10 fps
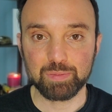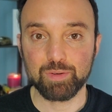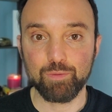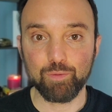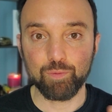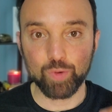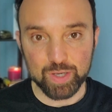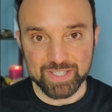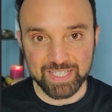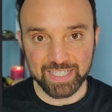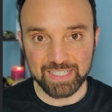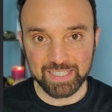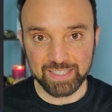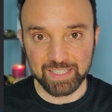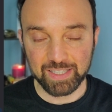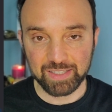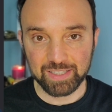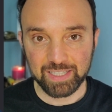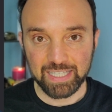a four second inhale